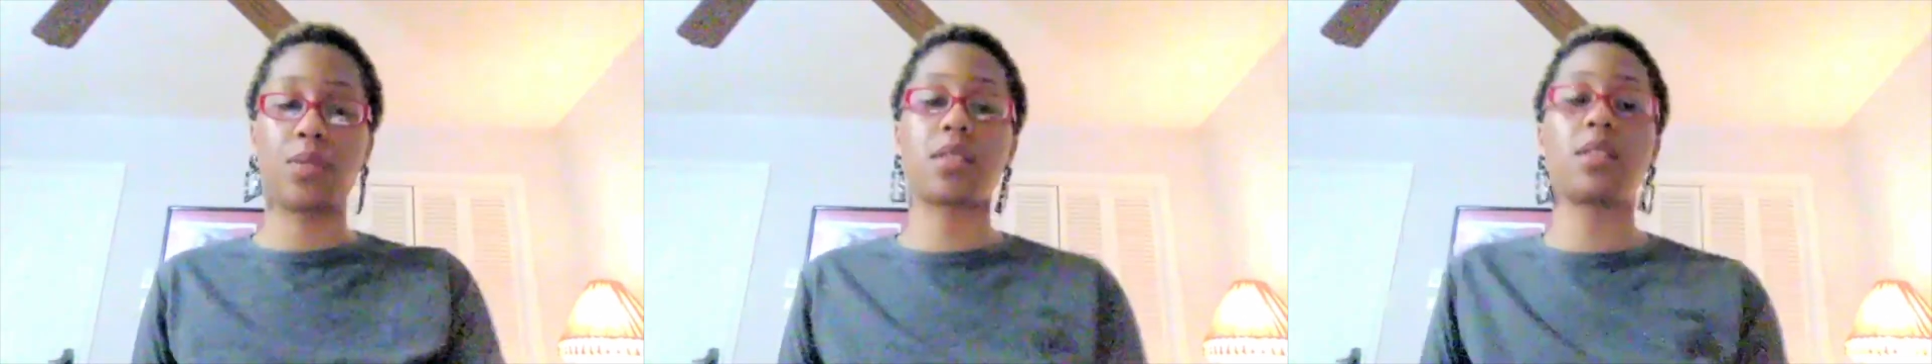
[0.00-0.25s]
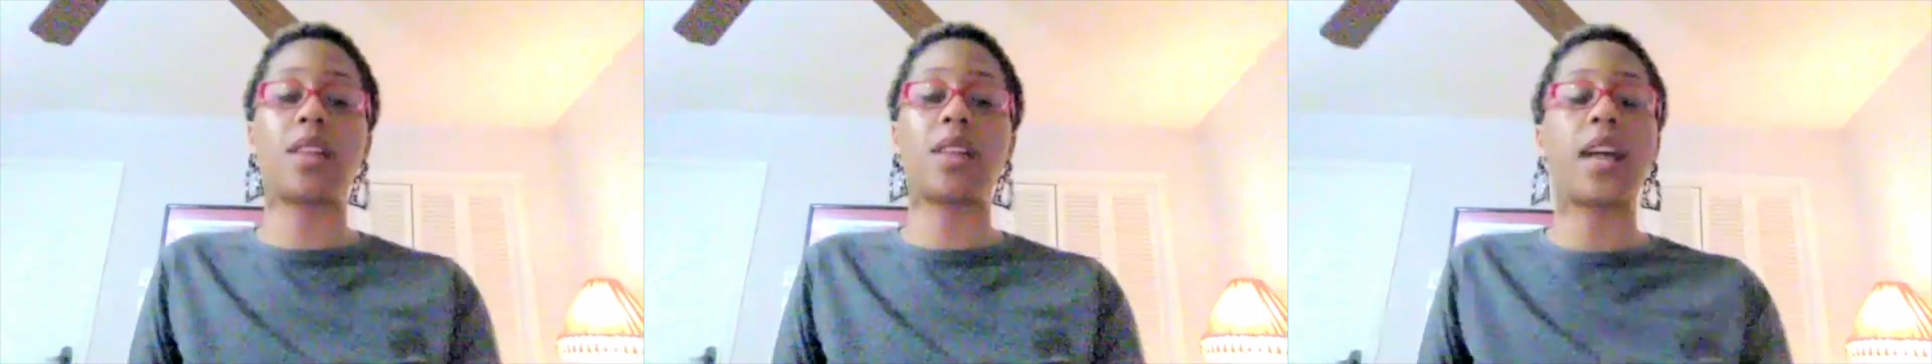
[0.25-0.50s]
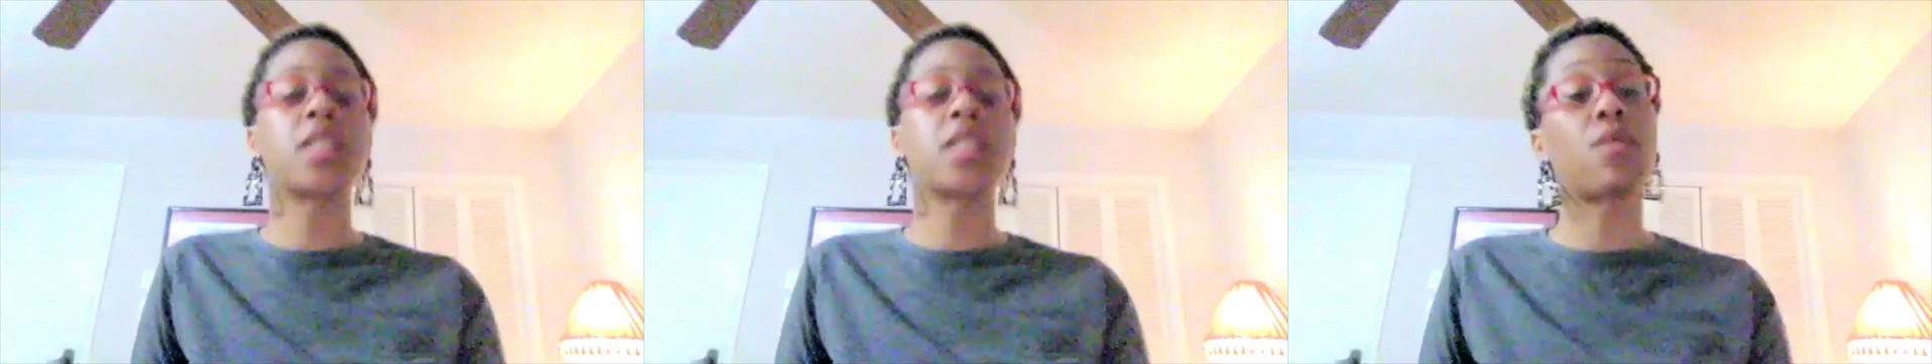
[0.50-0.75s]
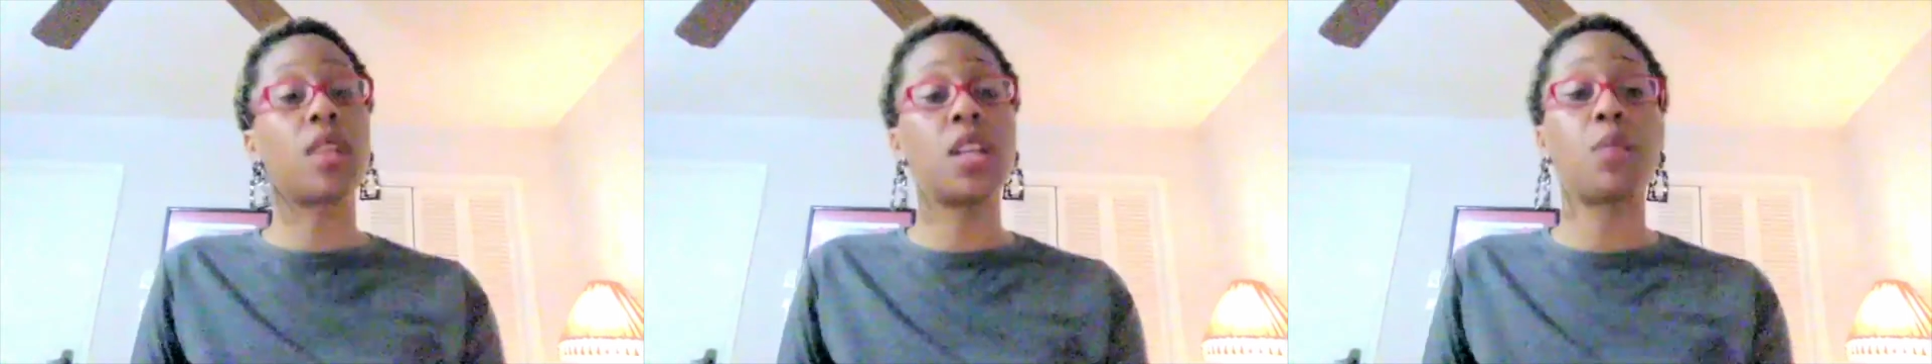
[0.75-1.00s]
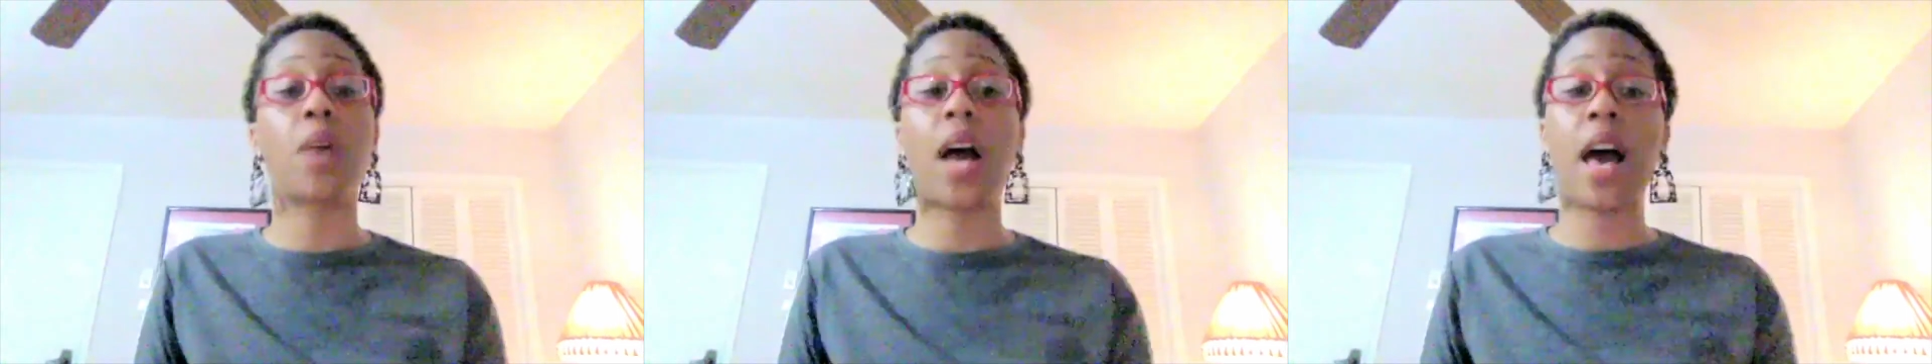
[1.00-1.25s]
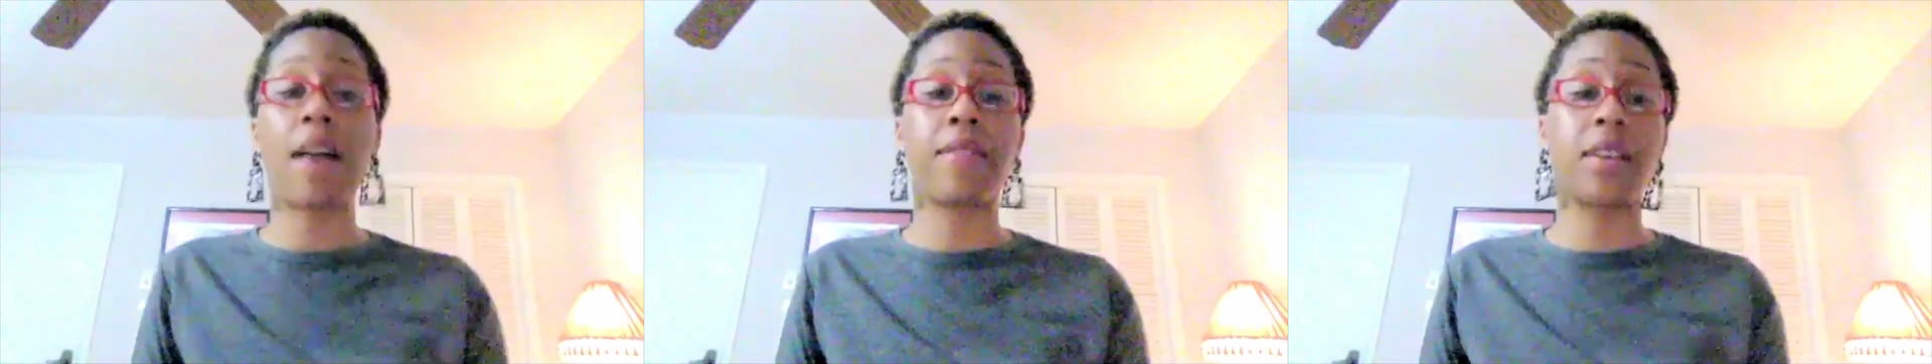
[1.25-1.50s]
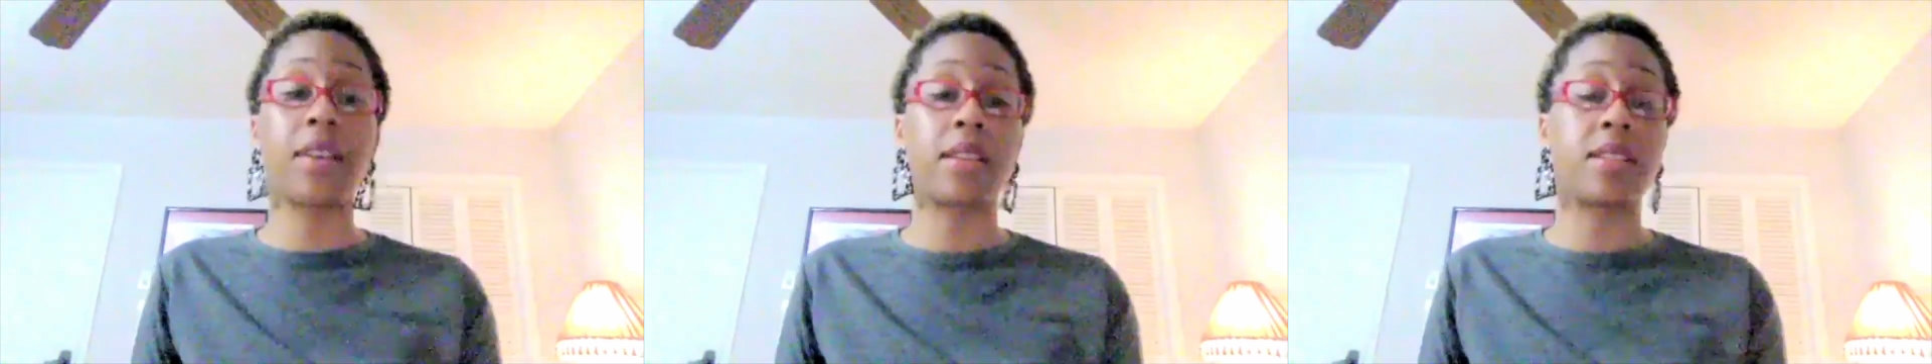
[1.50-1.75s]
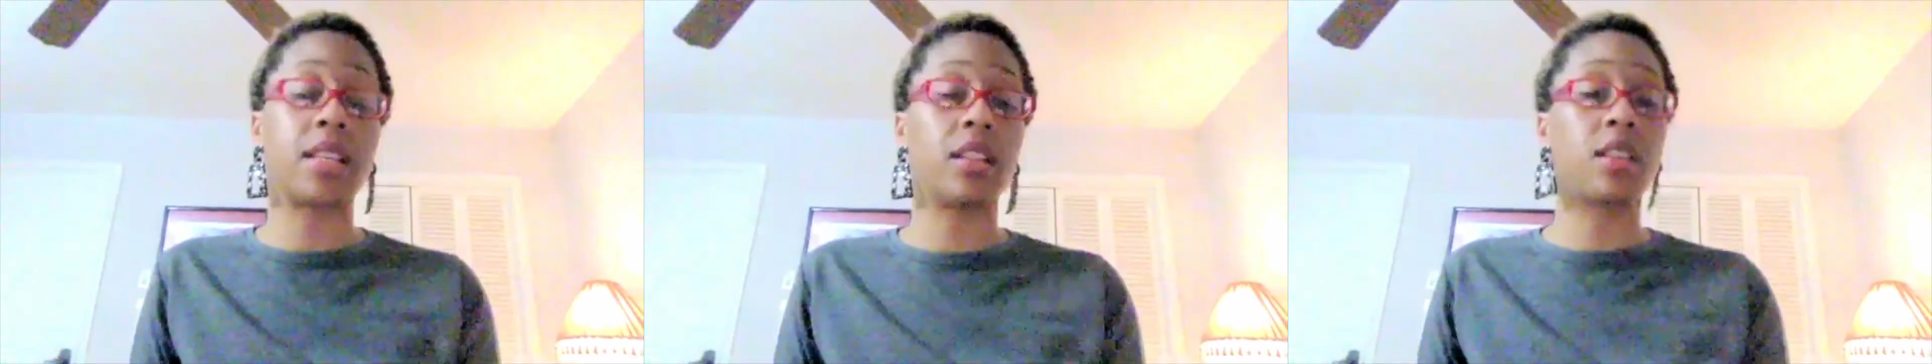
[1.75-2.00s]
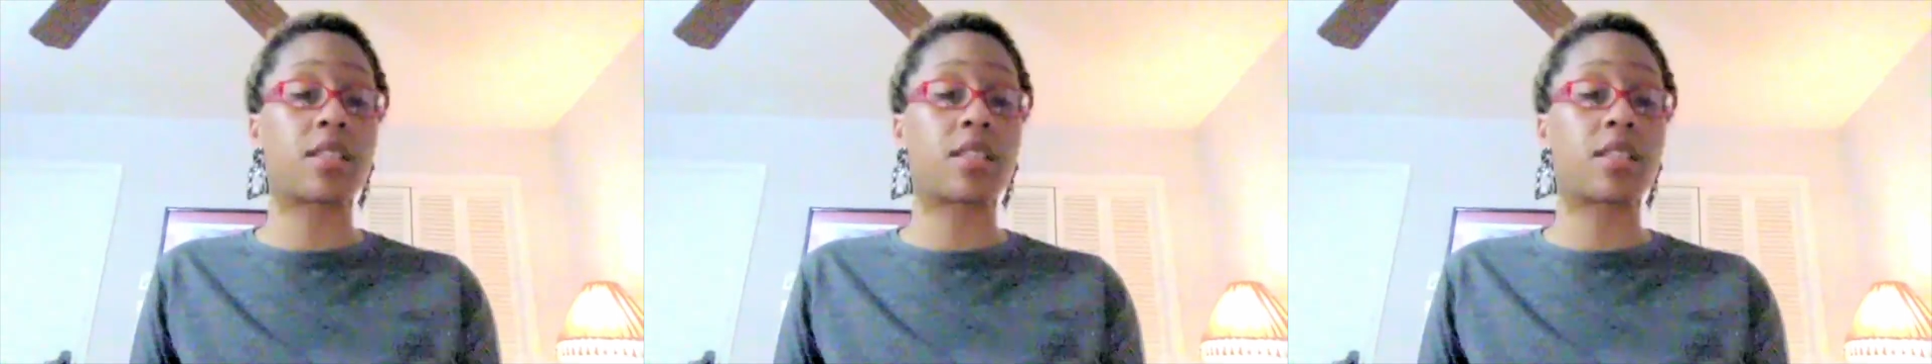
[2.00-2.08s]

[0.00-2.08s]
So that's really what advocacy looks